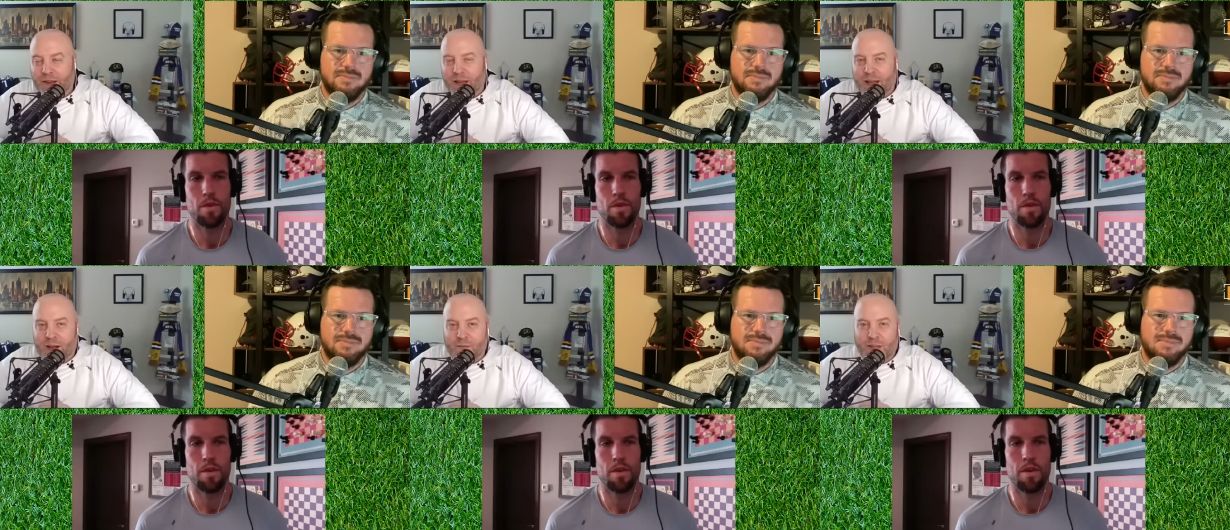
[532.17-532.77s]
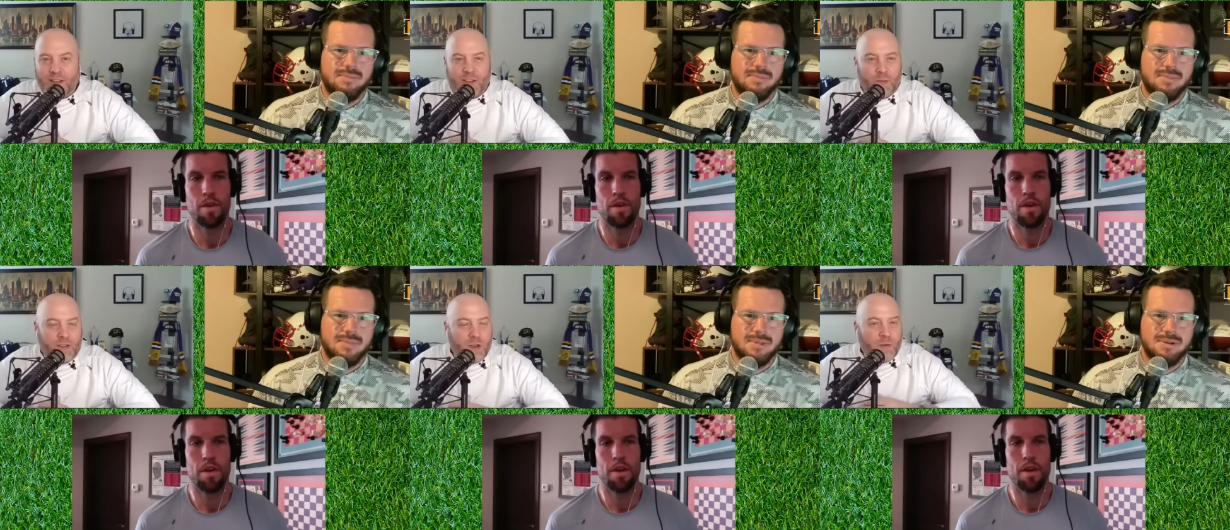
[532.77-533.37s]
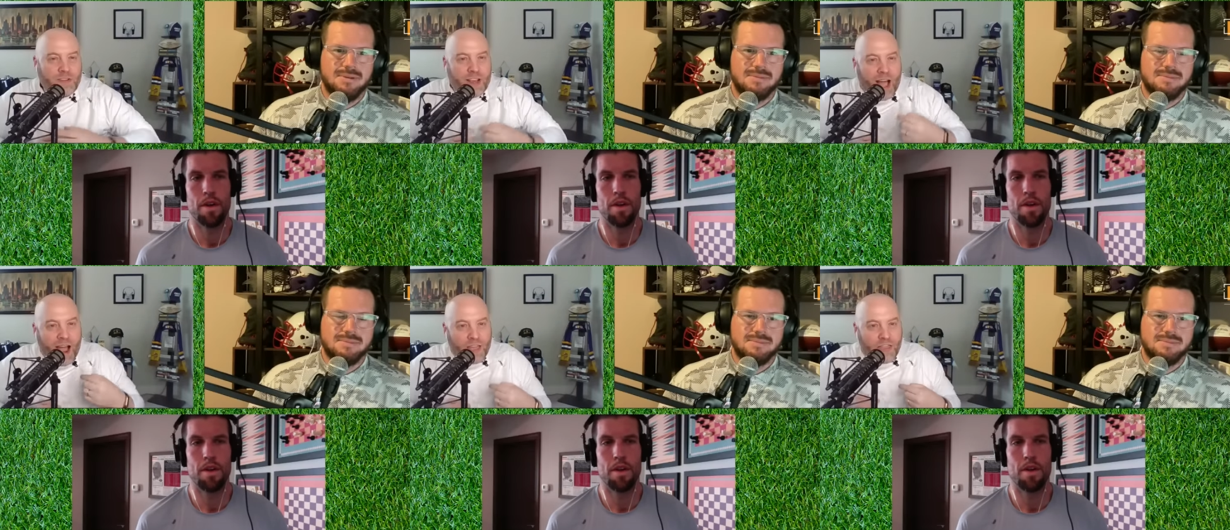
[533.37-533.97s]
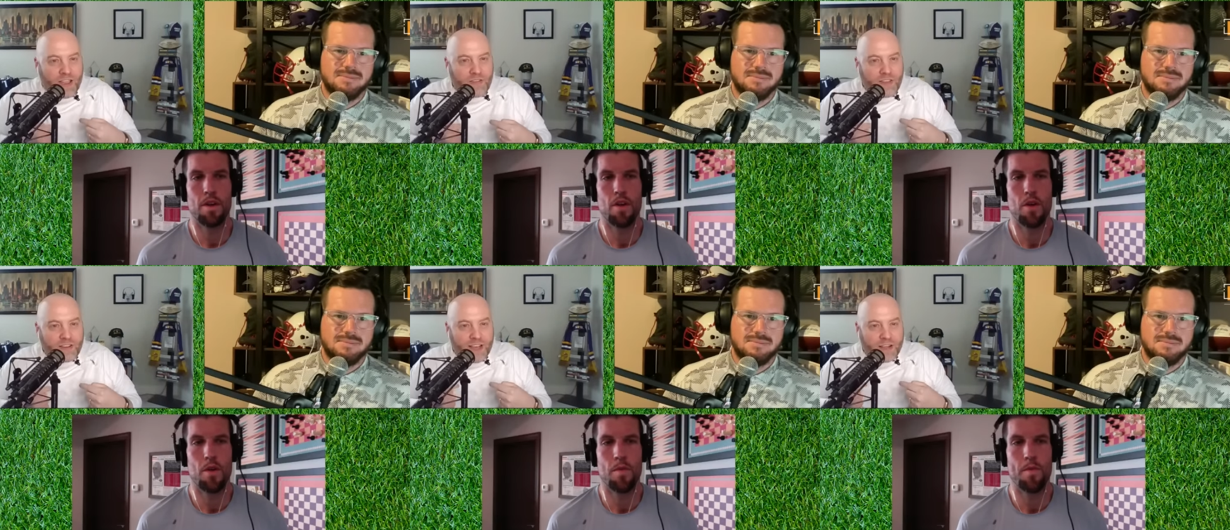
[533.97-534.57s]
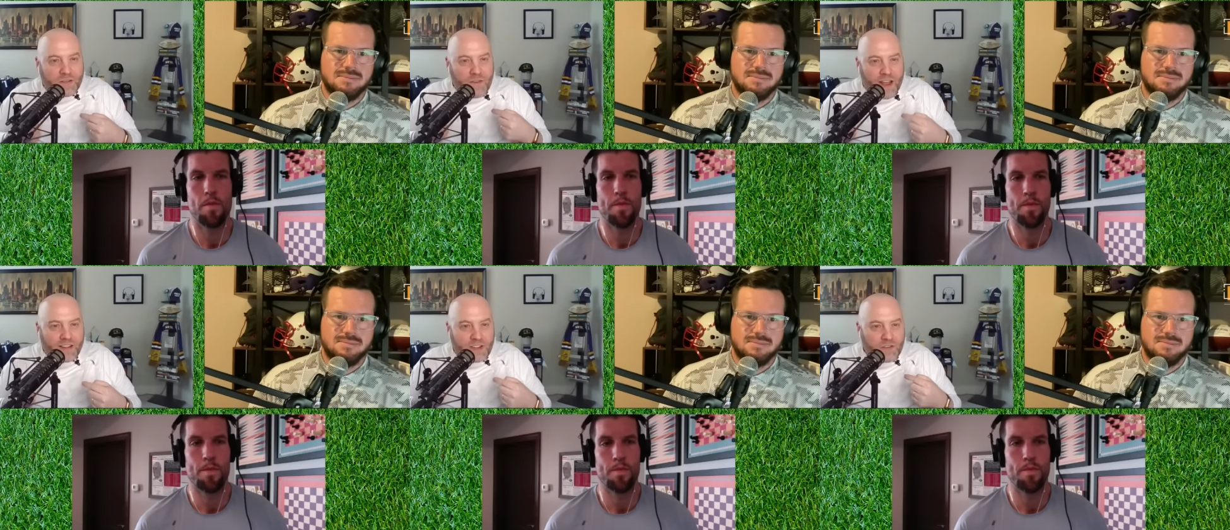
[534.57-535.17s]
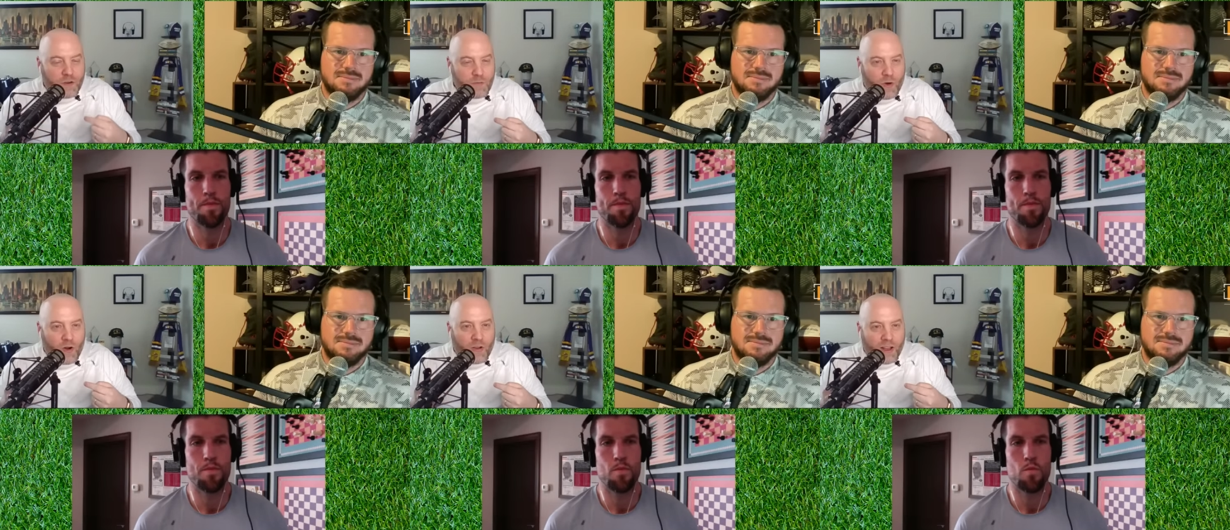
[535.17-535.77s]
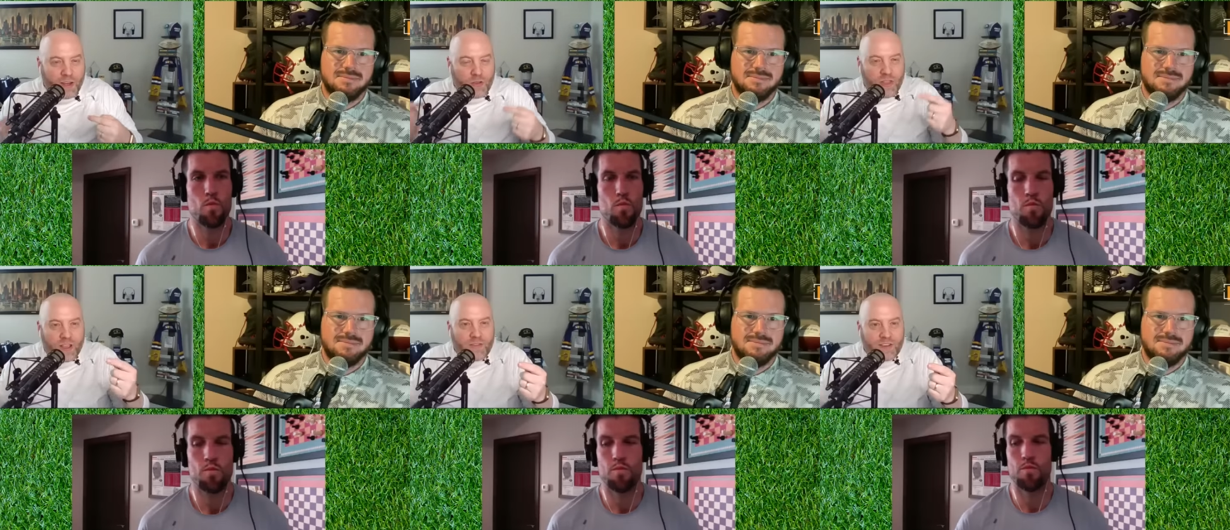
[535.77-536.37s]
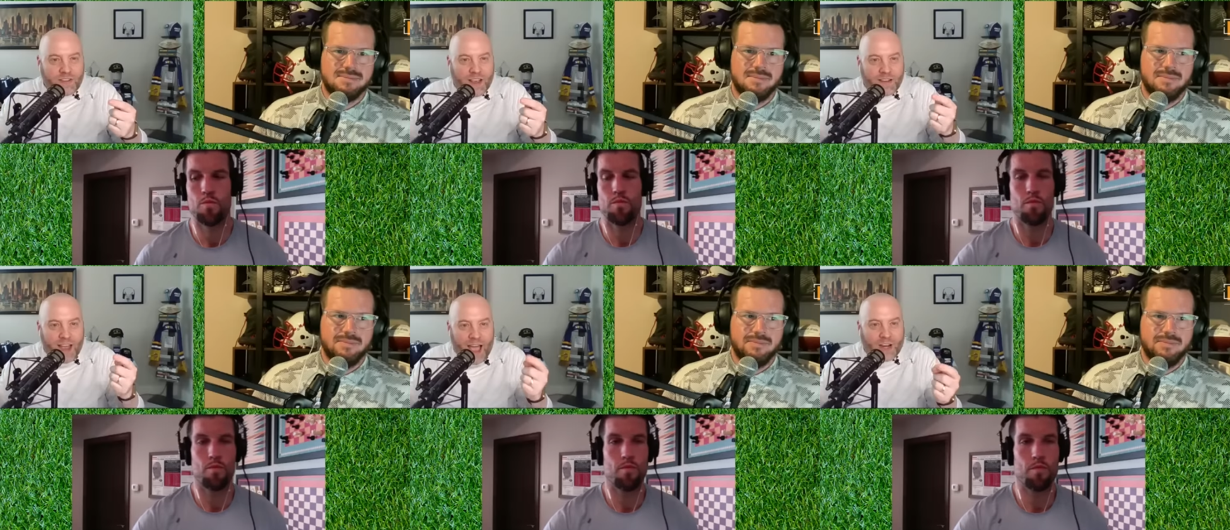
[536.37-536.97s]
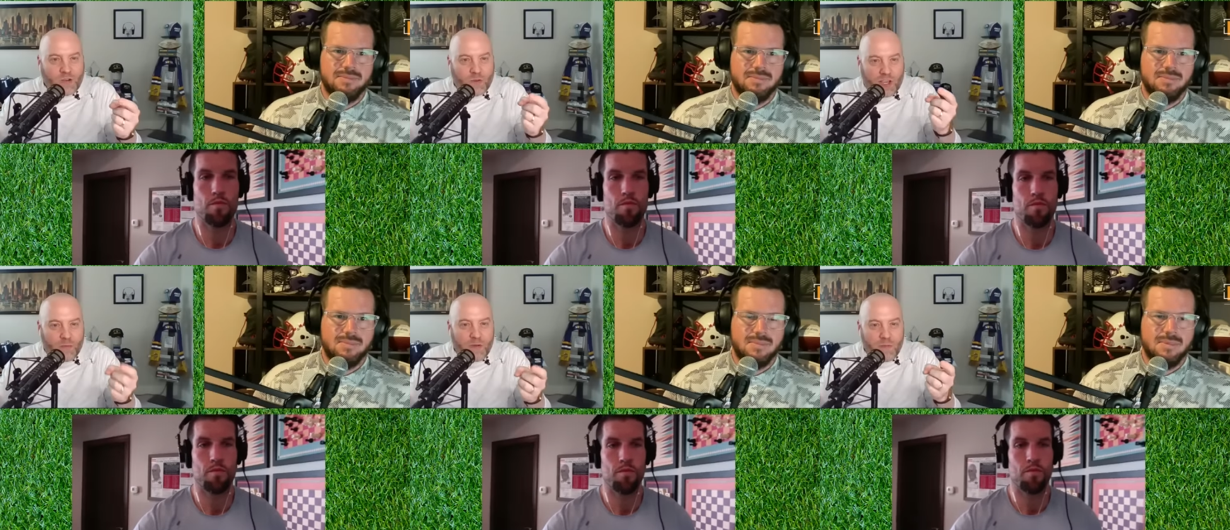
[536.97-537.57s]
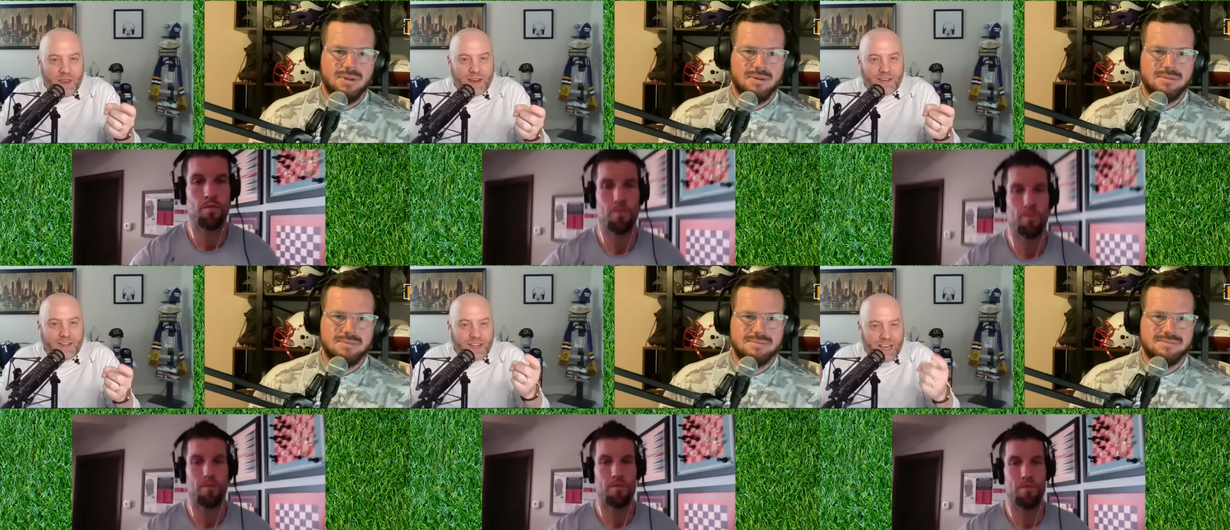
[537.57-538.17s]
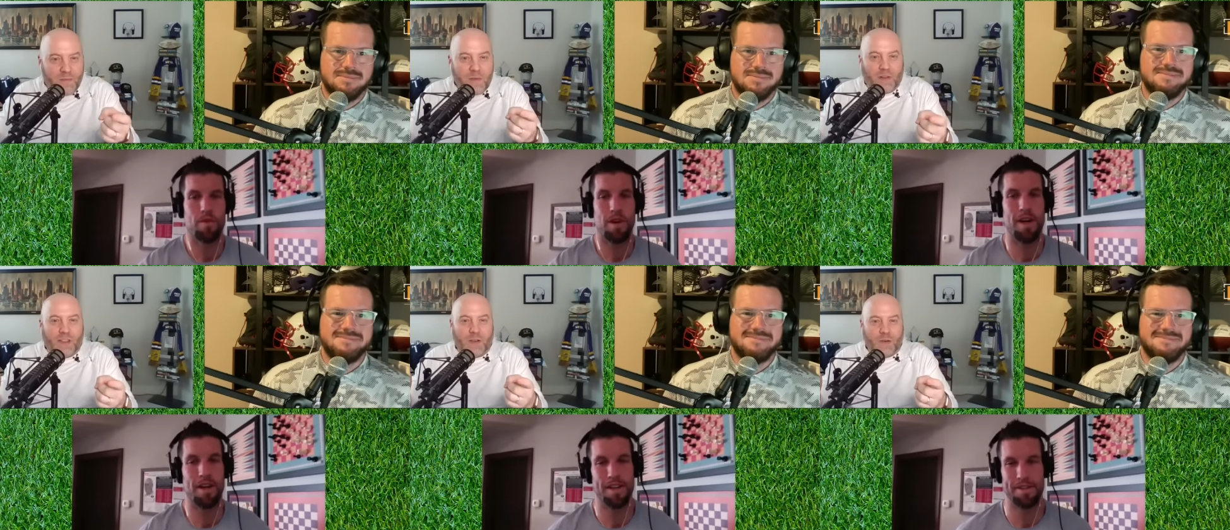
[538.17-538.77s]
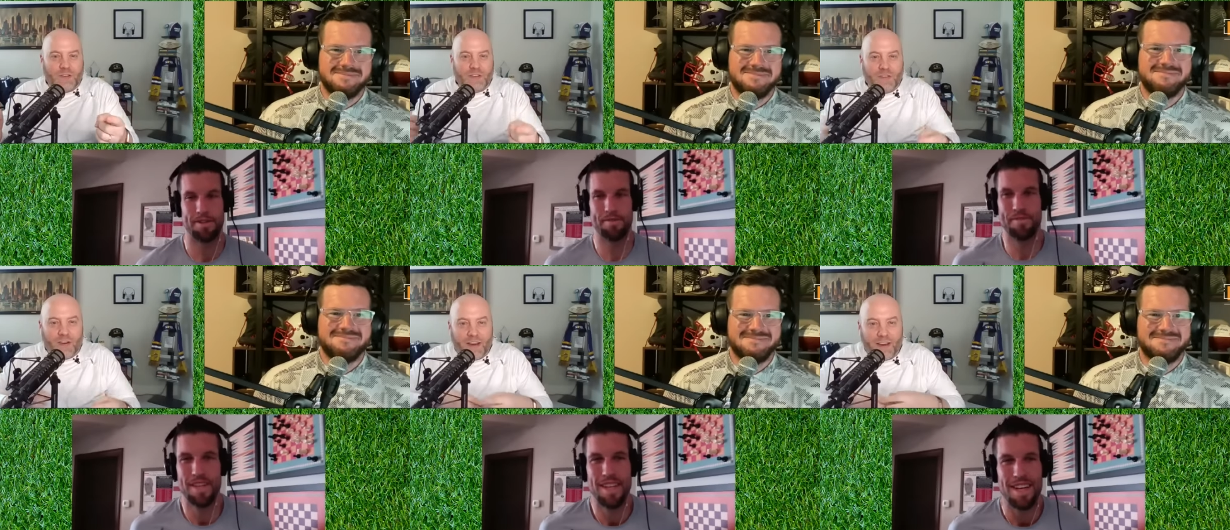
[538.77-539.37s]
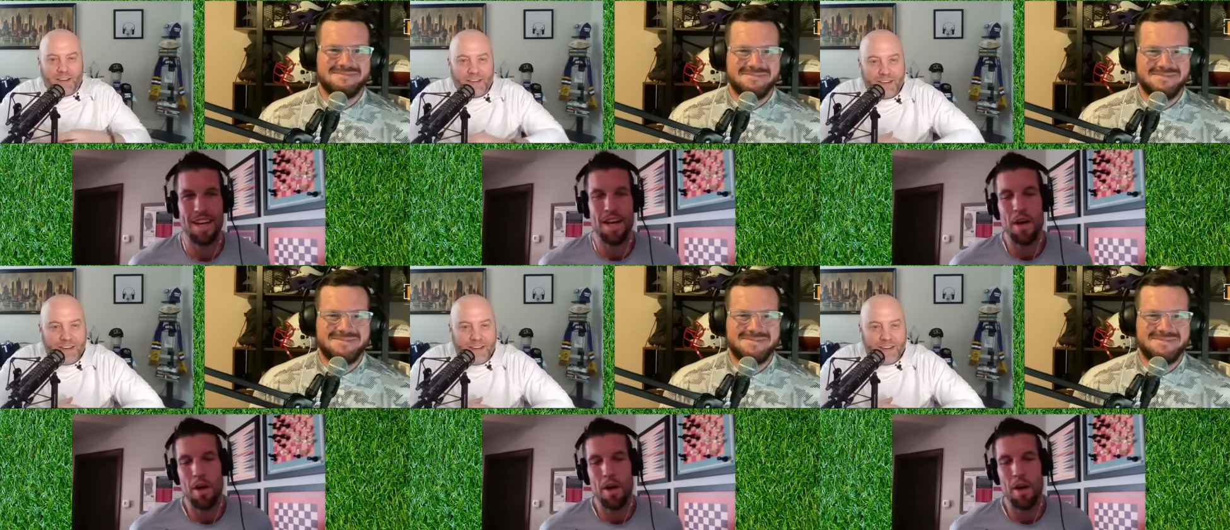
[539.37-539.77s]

Speaker 1: um, it, it, it's almost like I think of this as fantasy football, and you think of this as actual human beings and team building, which is very